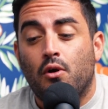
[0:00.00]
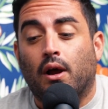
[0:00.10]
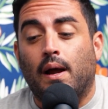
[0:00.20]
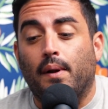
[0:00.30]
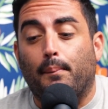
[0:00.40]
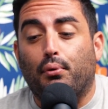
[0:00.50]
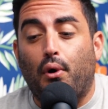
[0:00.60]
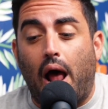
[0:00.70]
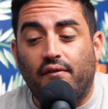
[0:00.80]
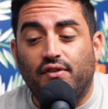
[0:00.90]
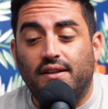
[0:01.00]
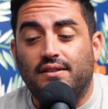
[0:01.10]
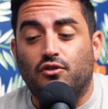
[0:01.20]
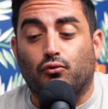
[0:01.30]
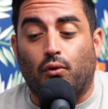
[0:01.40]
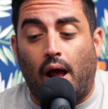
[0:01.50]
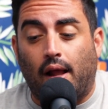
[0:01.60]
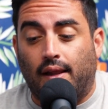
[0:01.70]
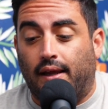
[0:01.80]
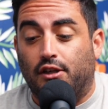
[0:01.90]
Coming to Providence,
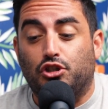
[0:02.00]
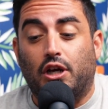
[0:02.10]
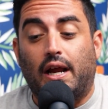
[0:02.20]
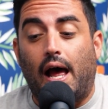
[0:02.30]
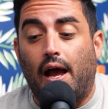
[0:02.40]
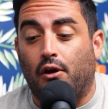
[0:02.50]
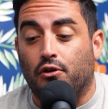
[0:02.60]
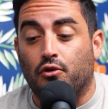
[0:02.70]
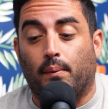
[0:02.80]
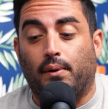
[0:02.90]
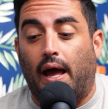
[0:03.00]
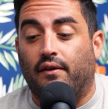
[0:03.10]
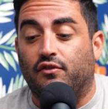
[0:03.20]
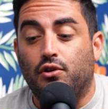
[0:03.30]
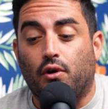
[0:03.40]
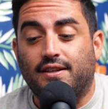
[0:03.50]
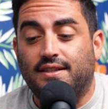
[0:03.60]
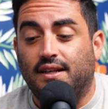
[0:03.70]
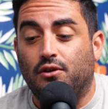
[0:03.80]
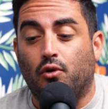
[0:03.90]
Raleigh, Chicago, U Up Live, New York
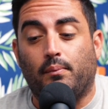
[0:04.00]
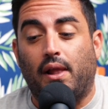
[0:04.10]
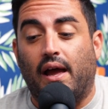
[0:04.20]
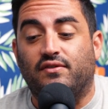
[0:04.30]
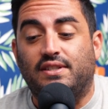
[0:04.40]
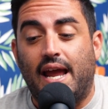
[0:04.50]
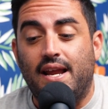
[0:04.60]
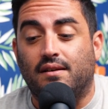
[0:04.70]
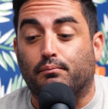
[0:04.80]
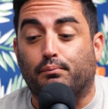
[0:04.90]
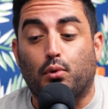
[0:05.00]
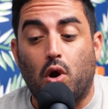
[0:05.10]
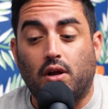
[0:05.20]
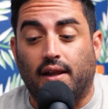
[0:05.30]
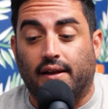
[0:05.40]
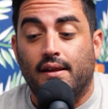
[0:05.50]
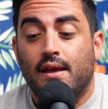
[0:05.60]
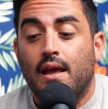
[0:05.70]
City, U Up Live, Dayton, Brooklyn.